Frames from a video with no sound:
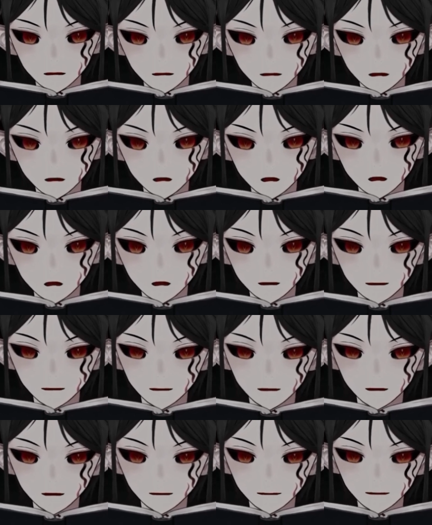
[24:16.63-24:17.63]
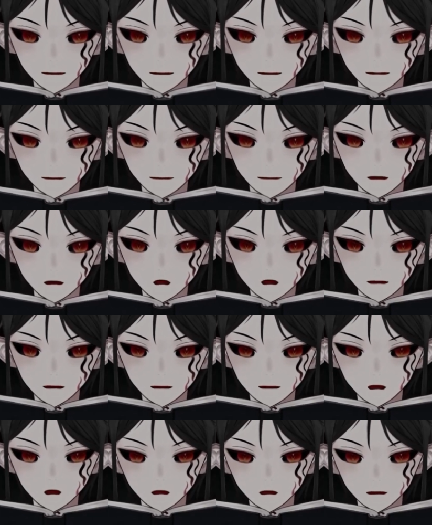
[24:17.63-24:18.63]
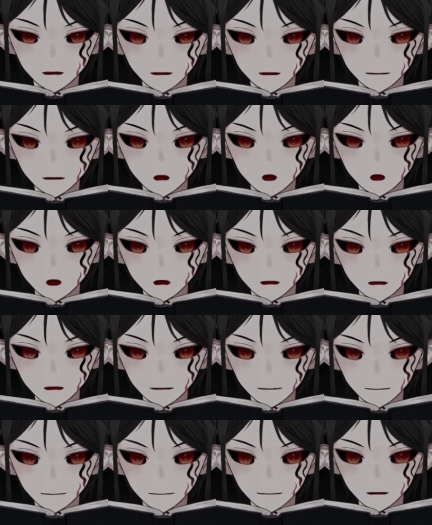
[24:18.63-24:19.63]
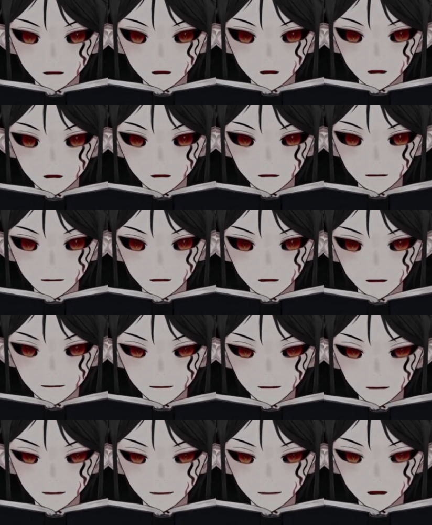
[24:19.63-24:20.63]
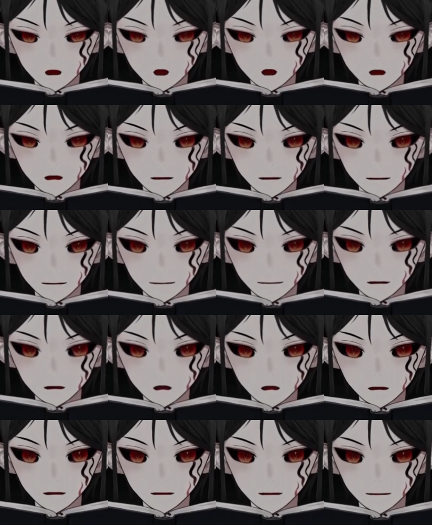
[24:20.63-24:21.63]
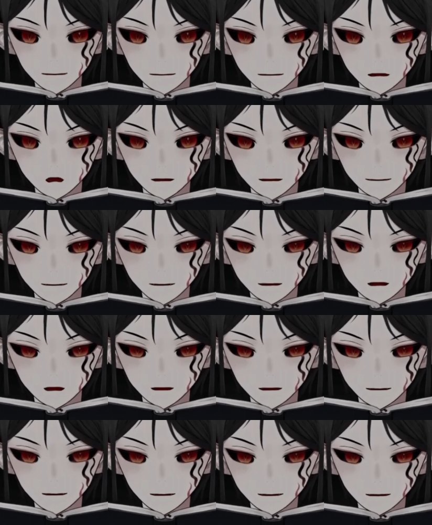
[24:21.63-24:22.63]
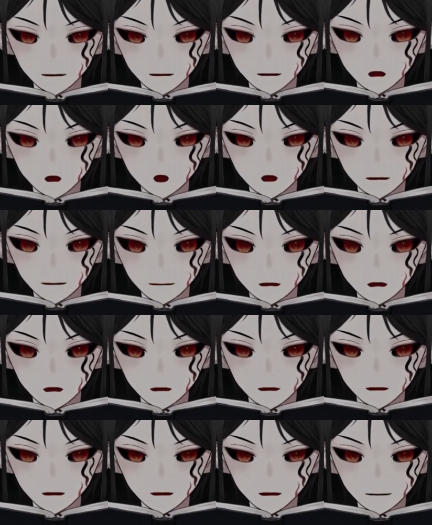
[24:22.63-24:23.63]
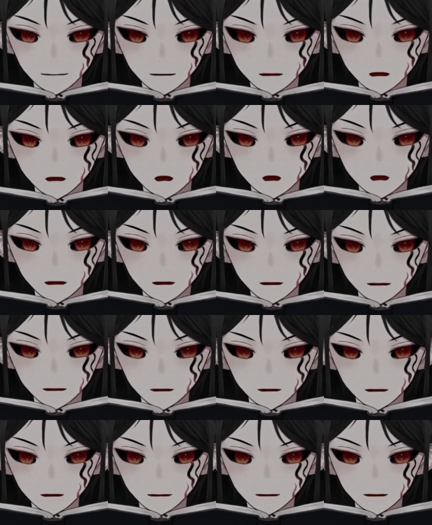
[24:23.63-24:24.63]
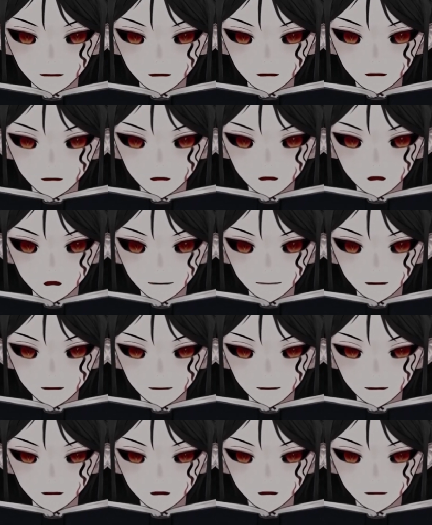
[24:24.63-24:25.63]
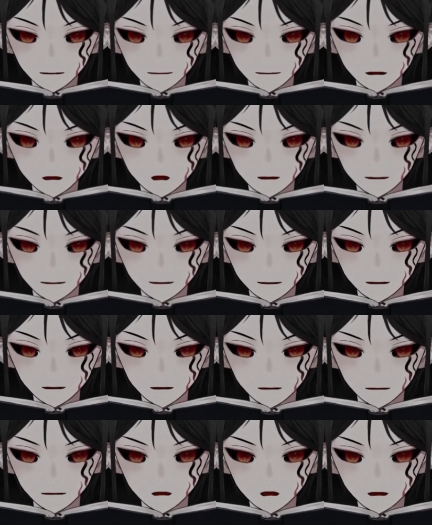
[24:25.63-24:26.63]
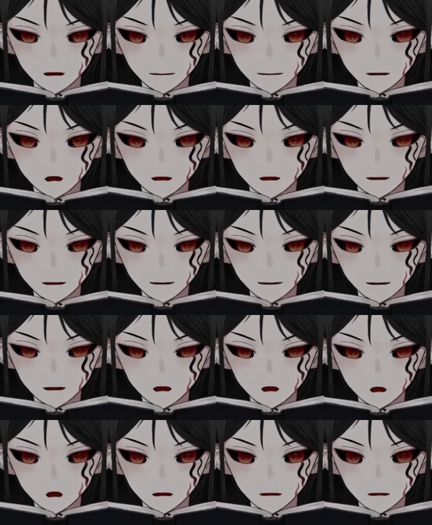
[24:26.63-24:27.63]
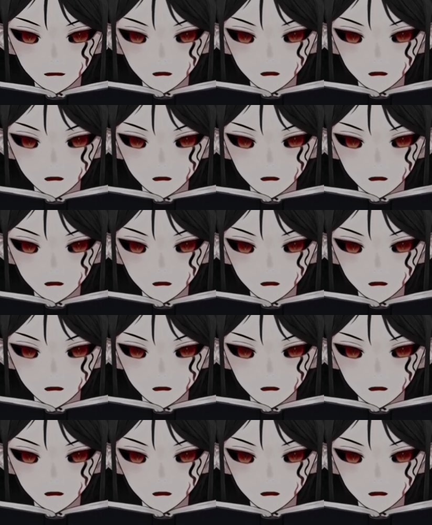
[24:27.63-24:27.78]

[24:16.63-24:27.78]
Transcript: Who is this? I challenged back. This is Sam, the voice said, still high pitched but getting a little surer of itself as the string made it sound.